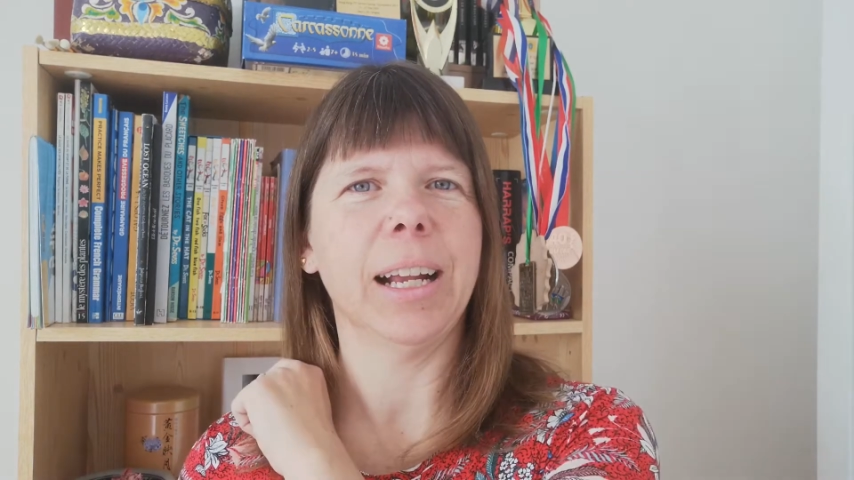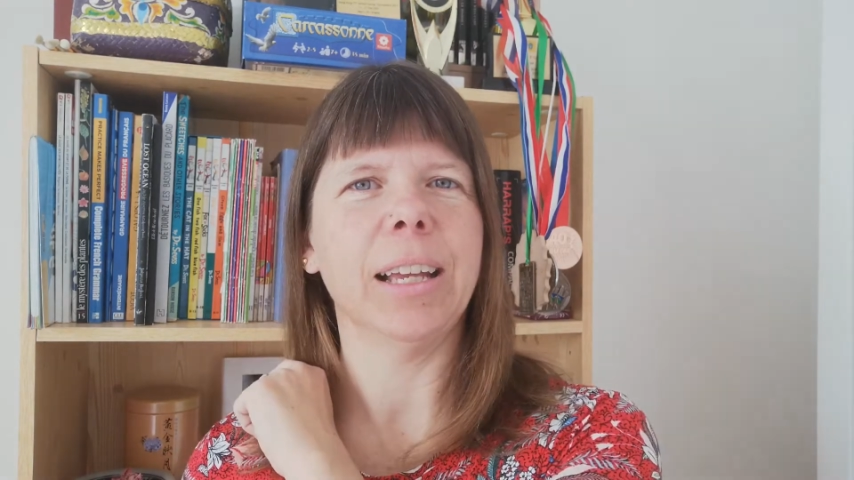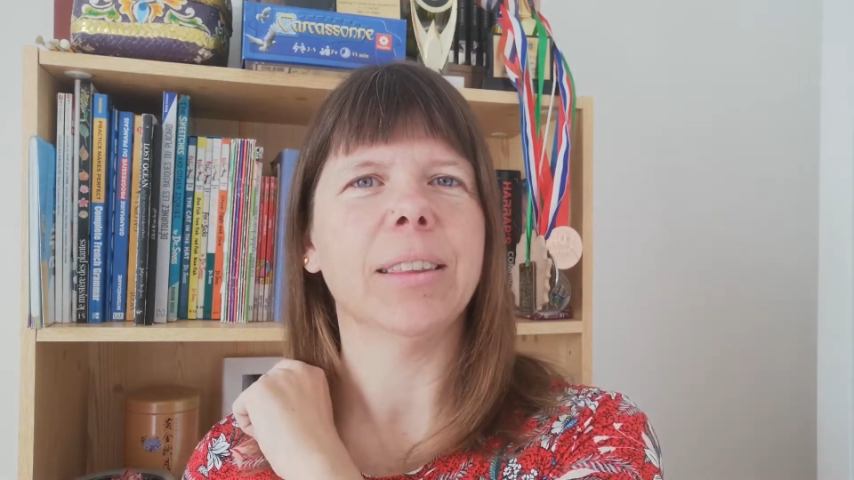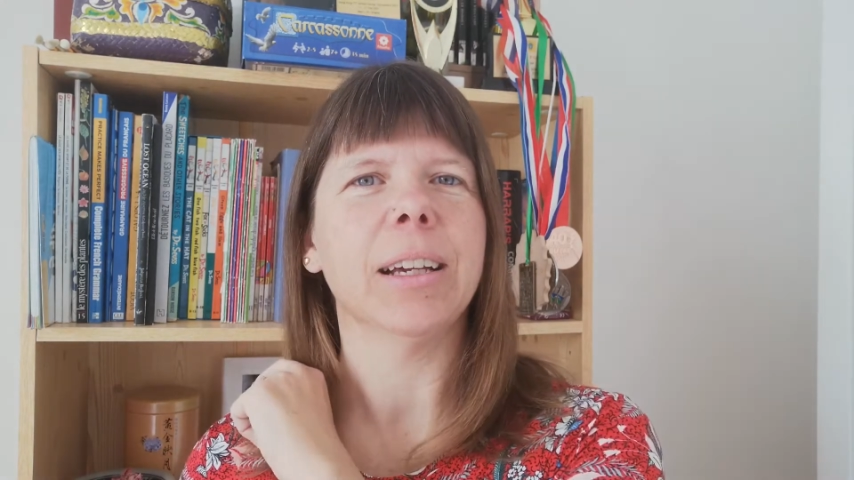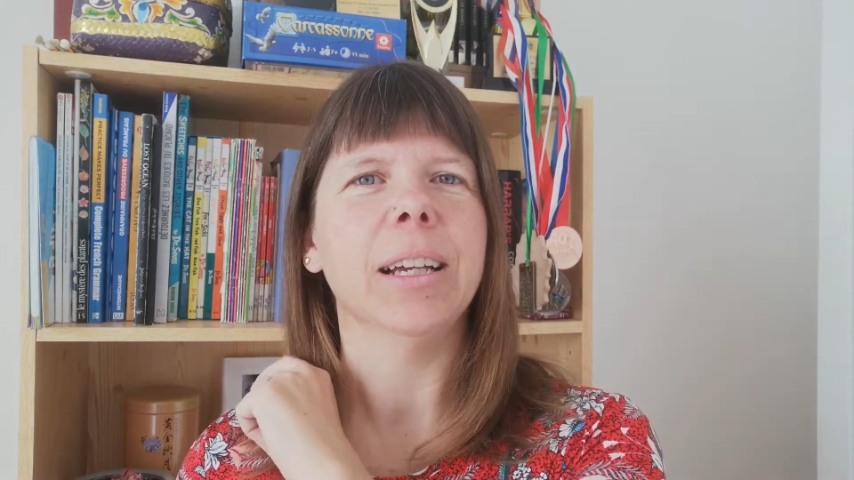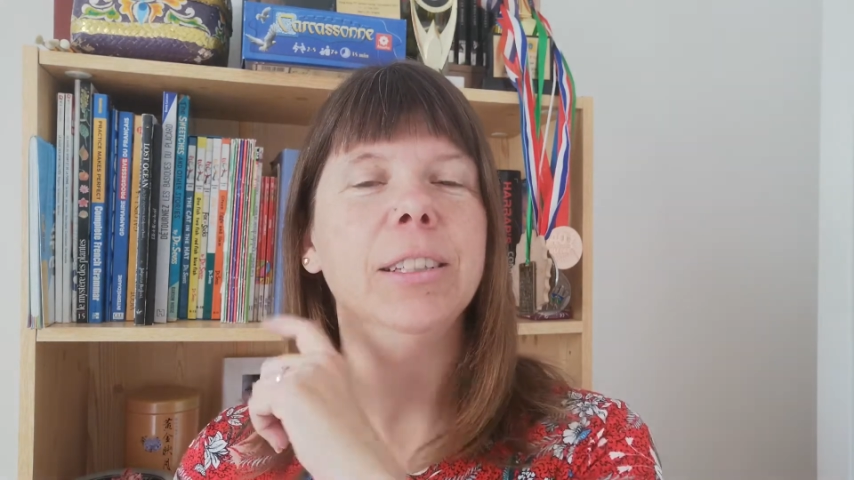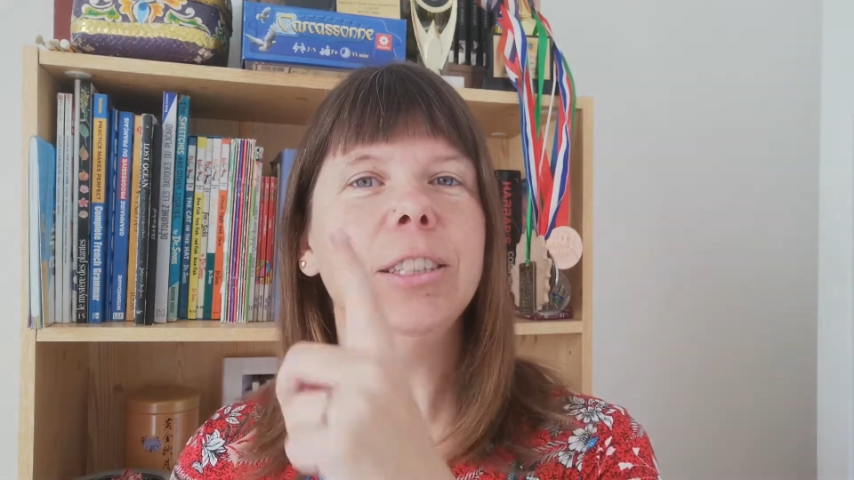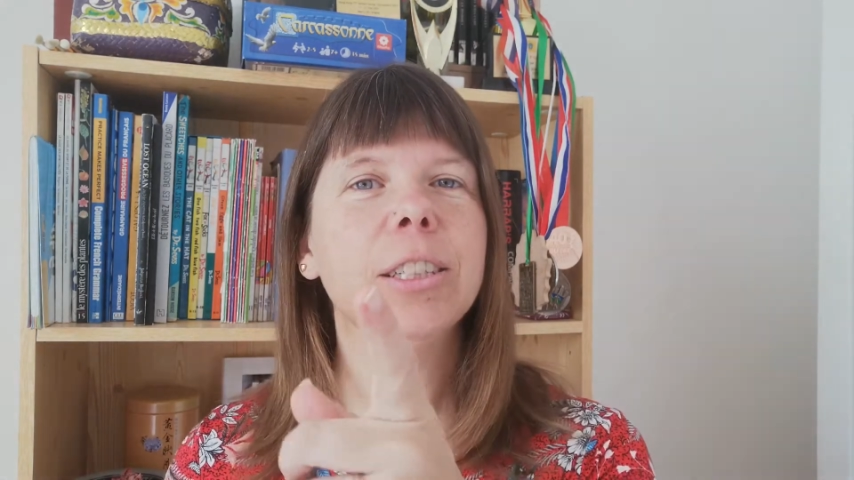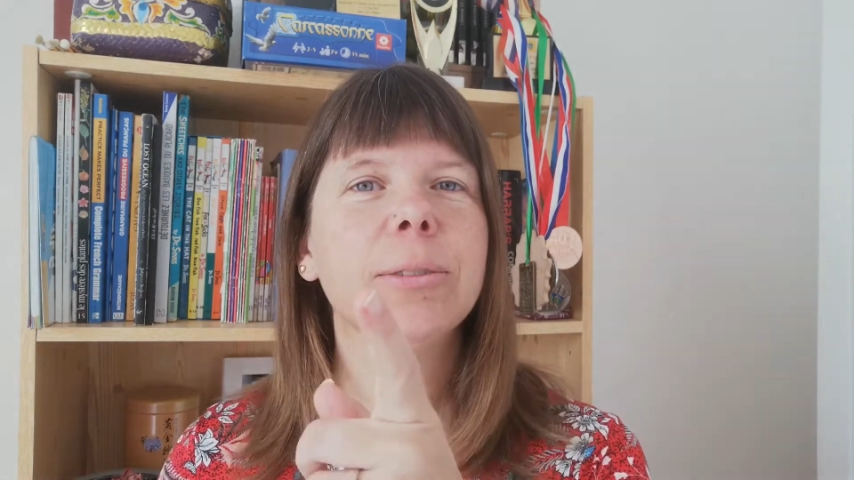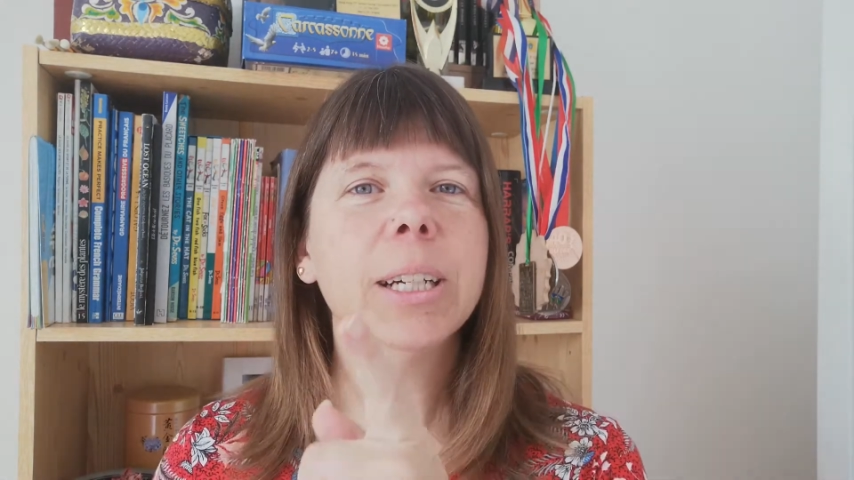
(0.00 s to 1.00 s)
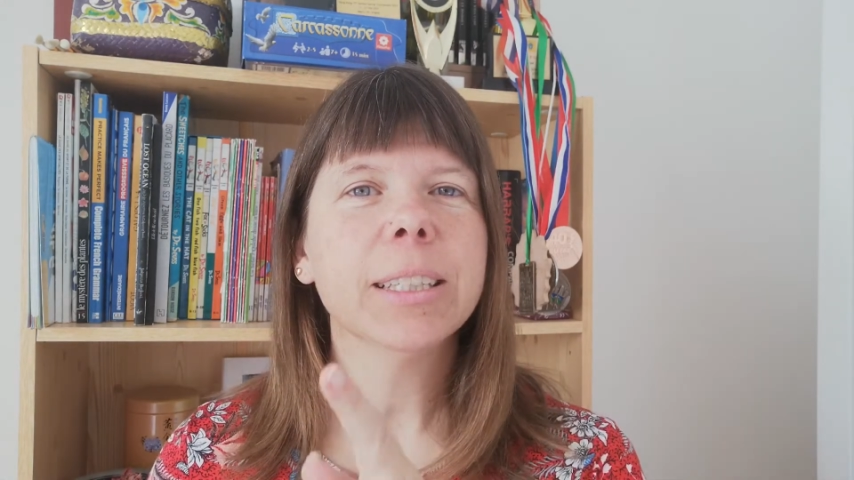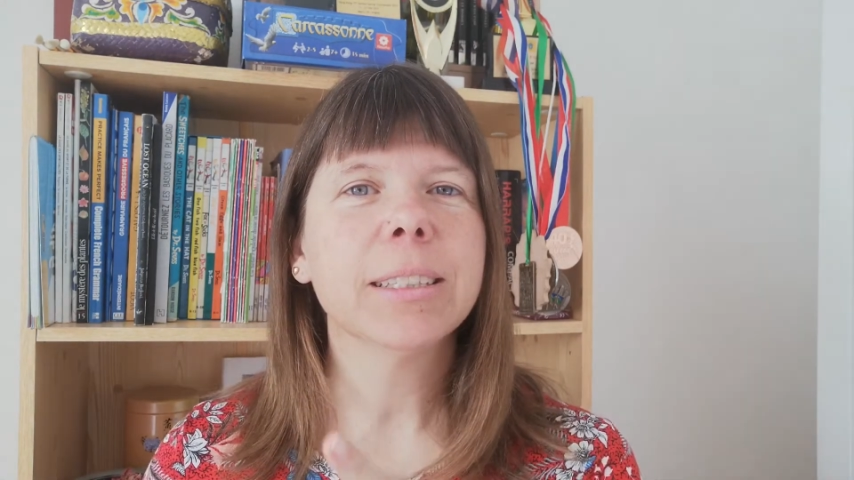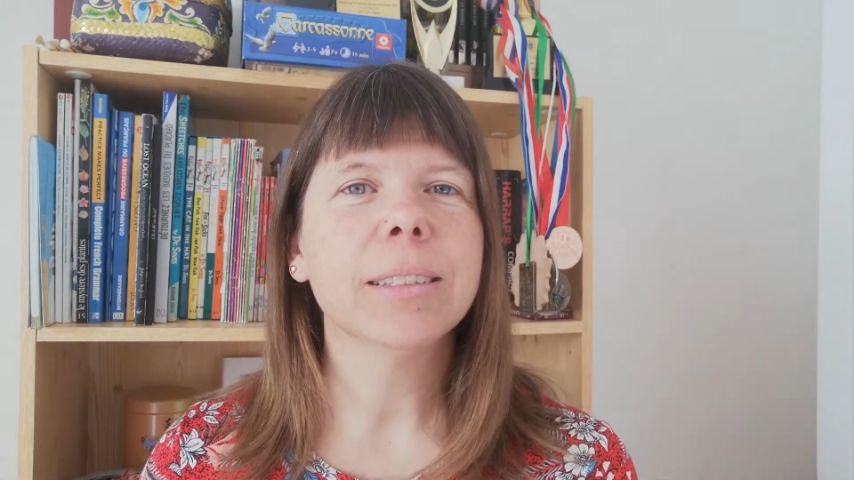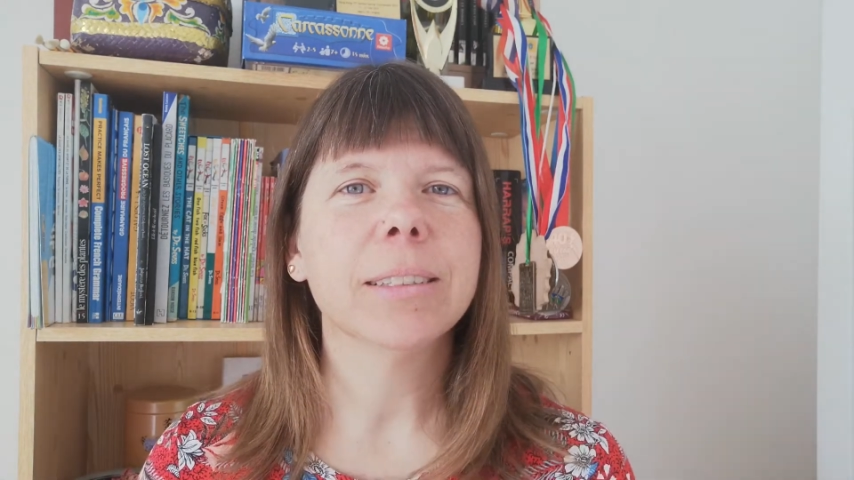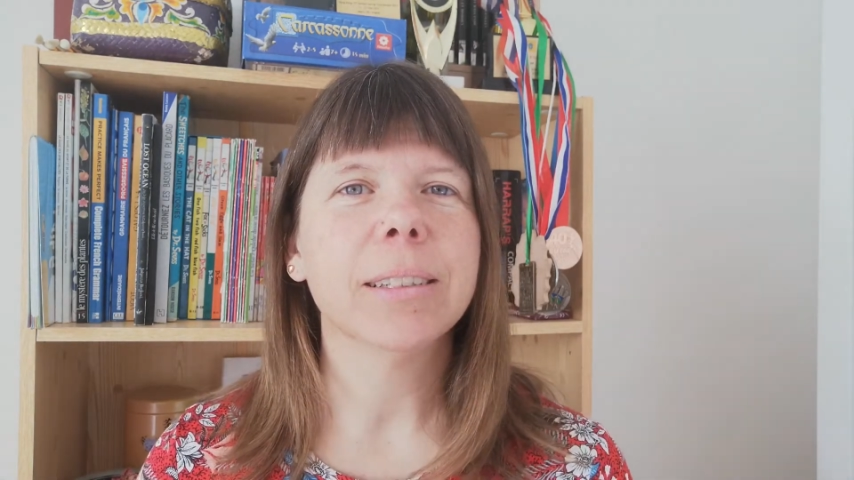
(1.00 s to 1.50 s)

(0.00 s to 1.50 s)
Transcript: I thought, and you know what?